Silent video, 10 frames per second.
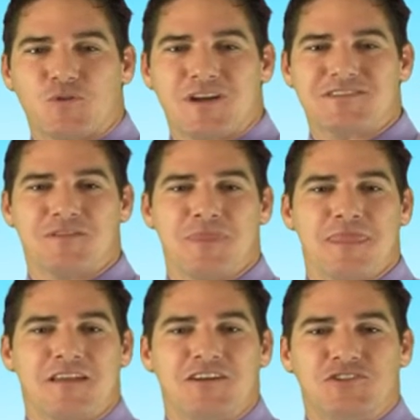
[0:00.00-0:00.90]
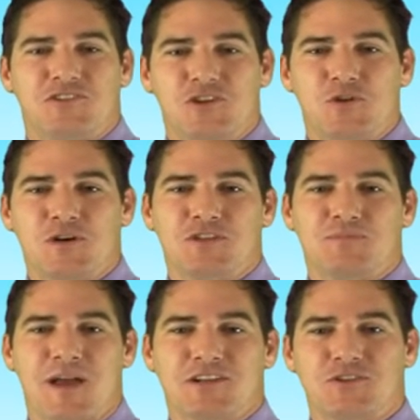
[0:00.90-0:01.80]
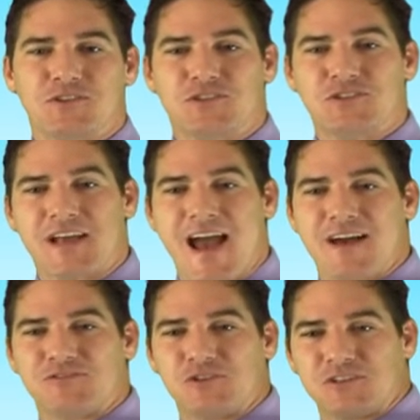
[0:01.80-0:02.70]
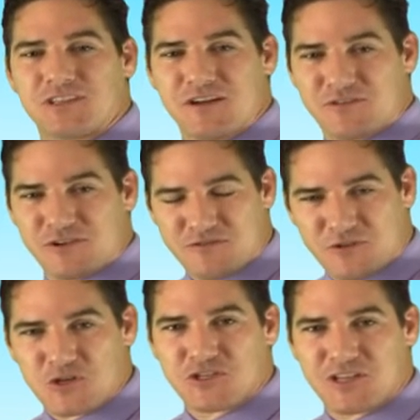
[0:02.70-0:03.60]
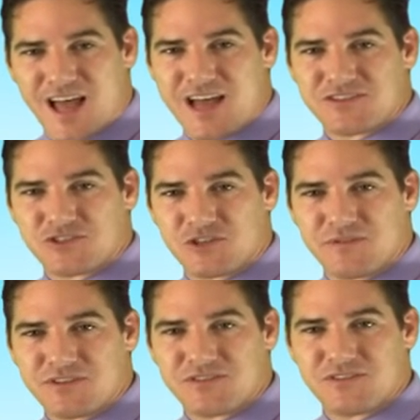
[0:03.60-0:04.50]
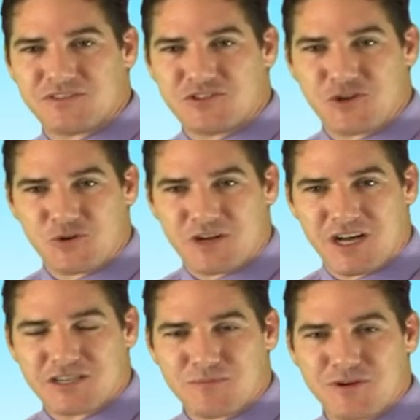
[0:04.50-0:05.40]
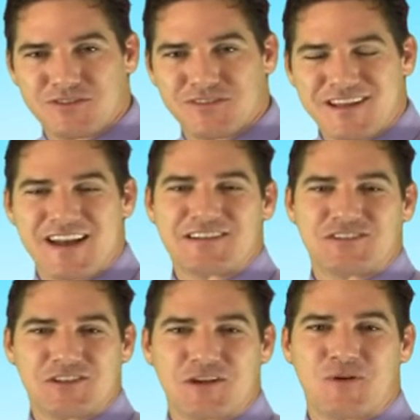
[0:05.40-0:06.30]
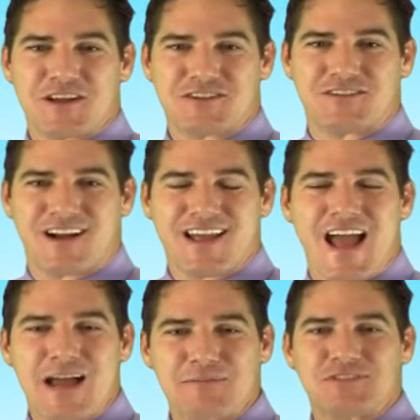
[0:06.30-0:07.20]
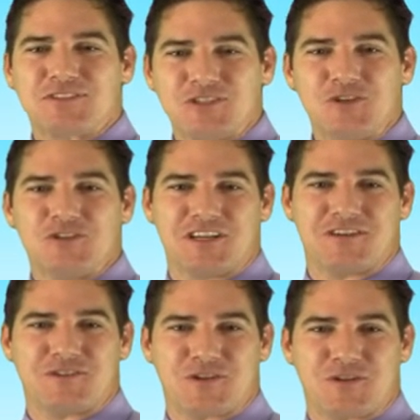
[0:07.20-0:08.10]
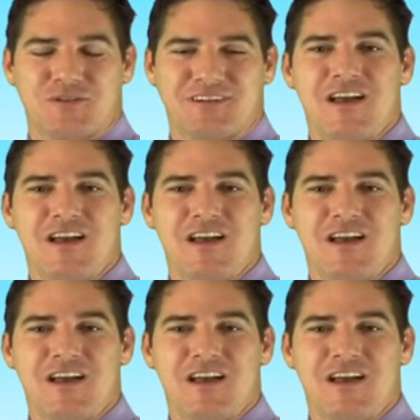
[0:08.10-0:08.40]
a question. Do you expect your staff to deliver a first-class service to your customers? Kind of silly question, right? Absolutely you do.